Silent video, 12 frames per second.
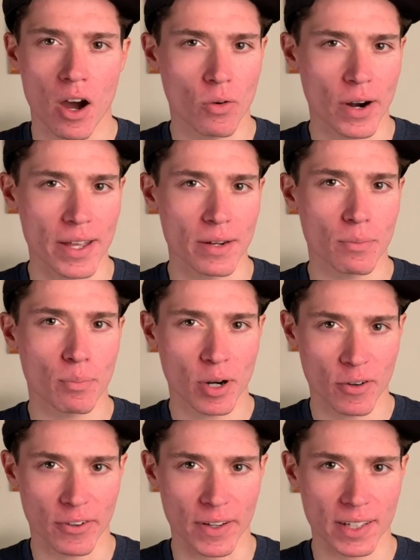All right,
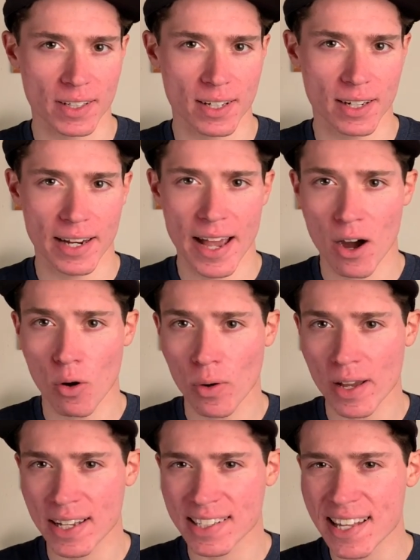perfect.
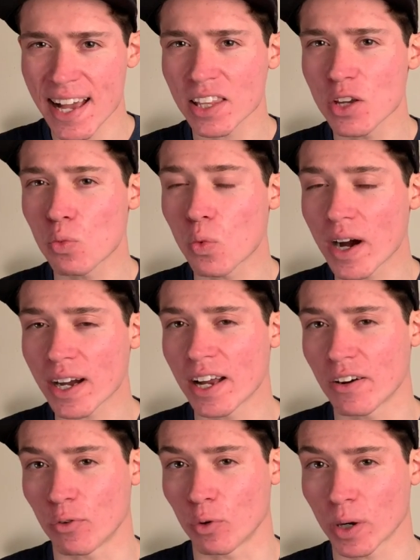Now, exactly what
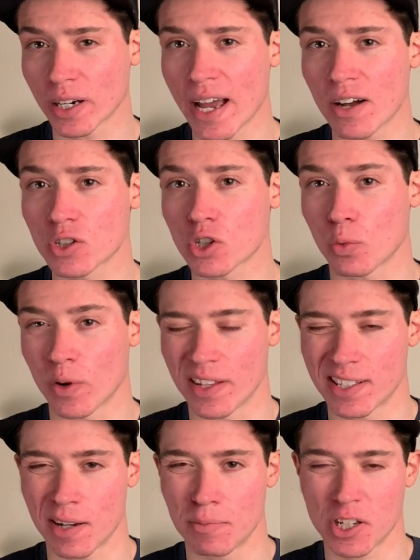kind of workouts were the
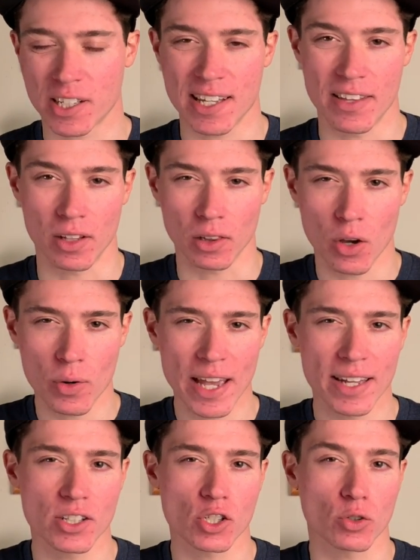subjects in the low
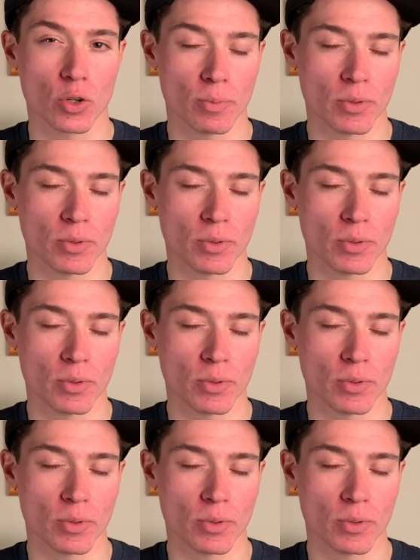cadence group